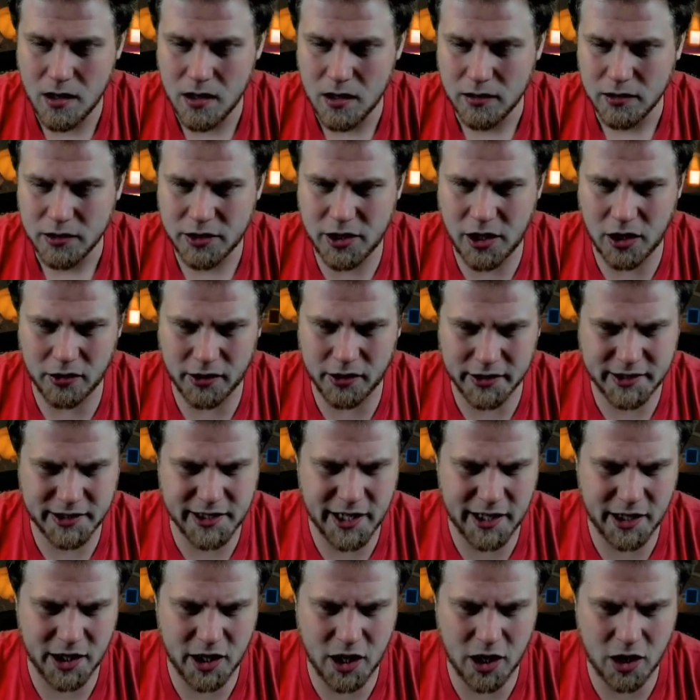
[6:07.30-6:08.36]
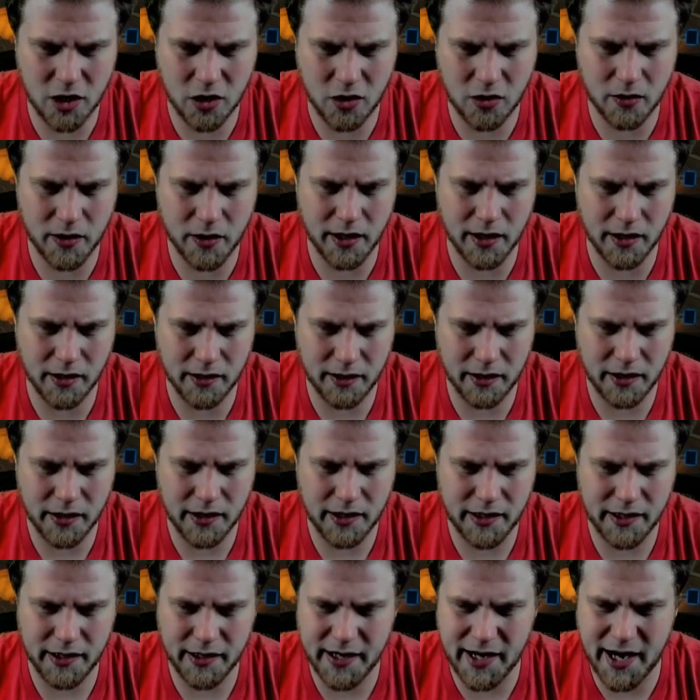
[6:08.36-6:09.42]
So let's say go
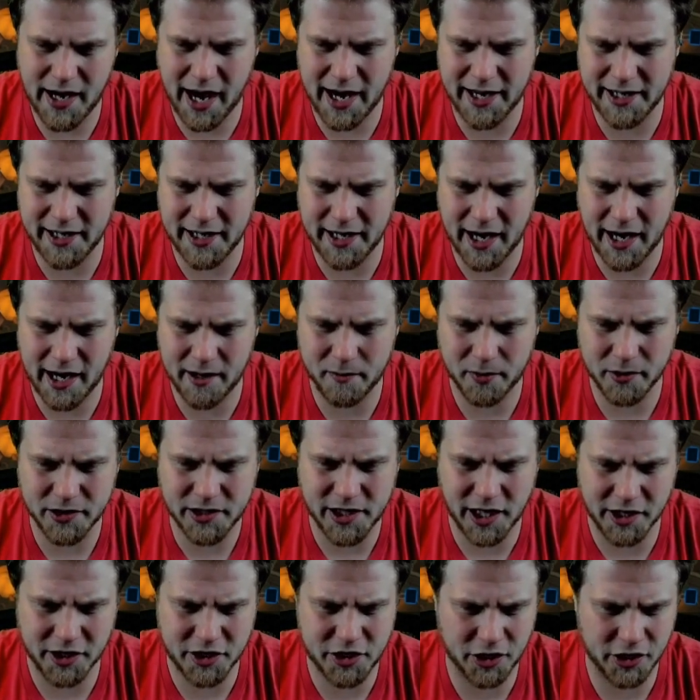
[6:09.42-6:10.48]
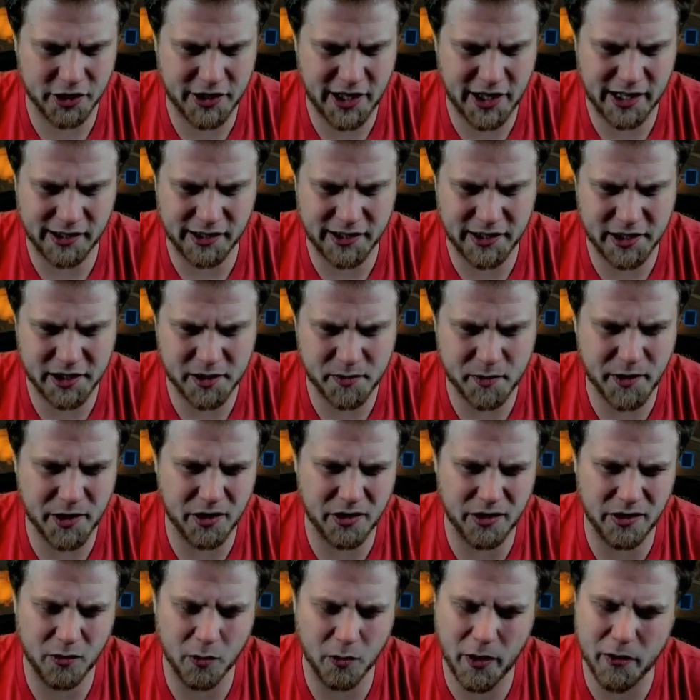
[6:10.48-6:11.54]
99% sure Deadly
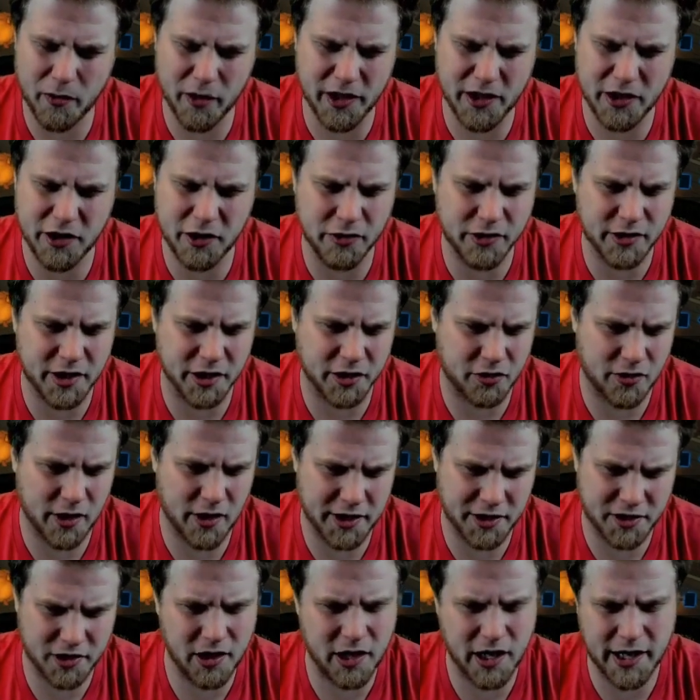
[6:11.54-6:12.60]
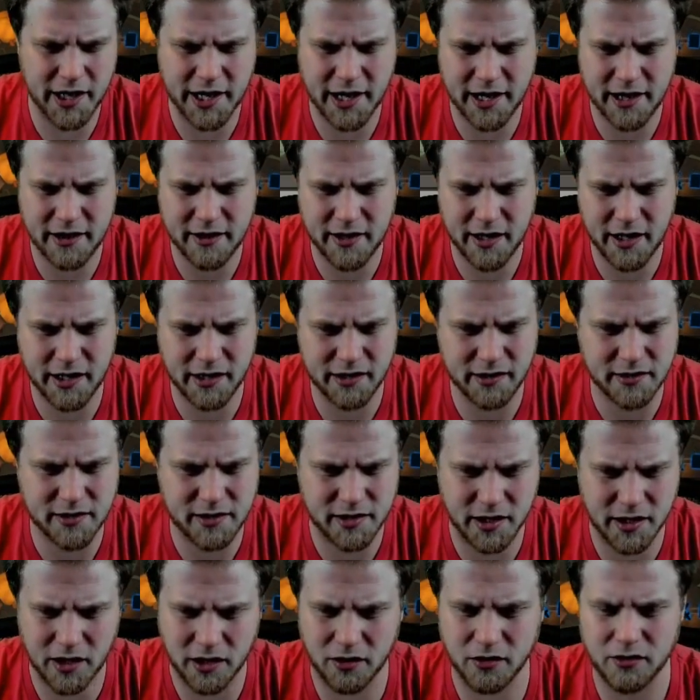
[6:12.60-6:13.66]
Dispute. We wouldn't use the treasure on anything,
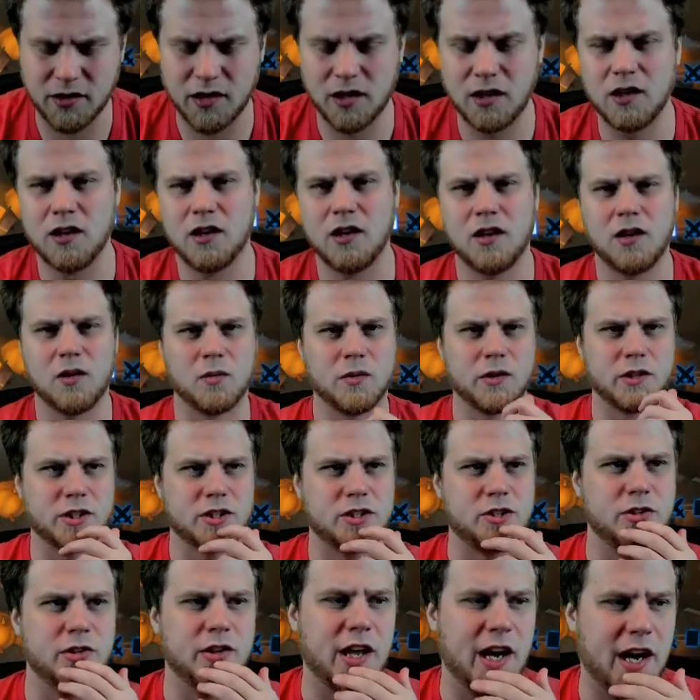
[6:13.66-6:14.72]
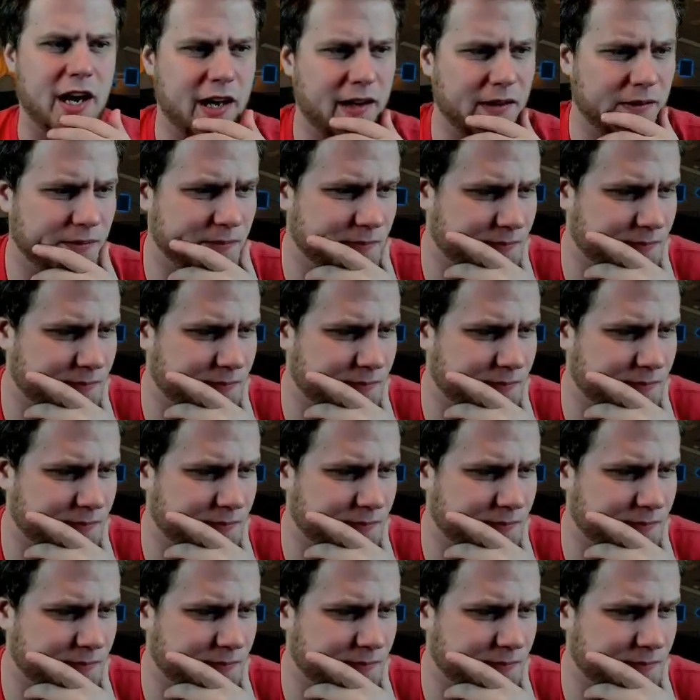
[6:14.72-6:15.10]
so we'll just do that.